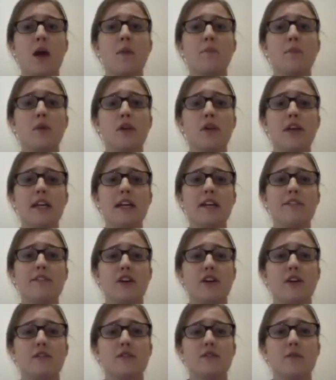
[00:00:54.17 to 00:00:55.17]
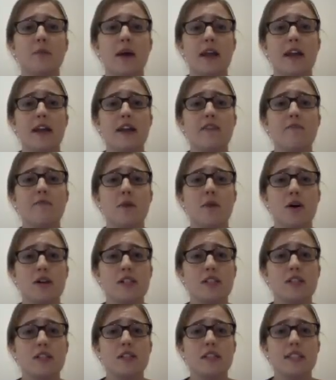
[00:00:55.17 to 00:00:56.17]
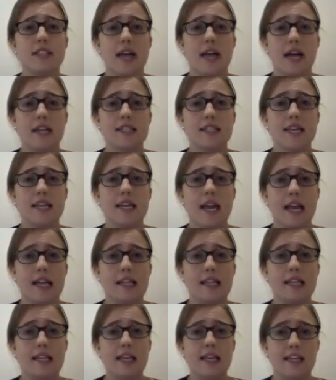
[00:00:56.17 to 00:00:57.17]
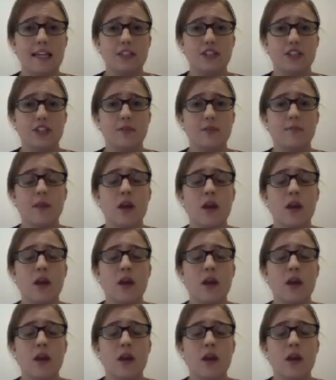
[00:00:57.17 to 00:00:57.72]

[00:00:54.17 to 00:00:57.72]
Bullying involves repetitive personal attacks and alienation,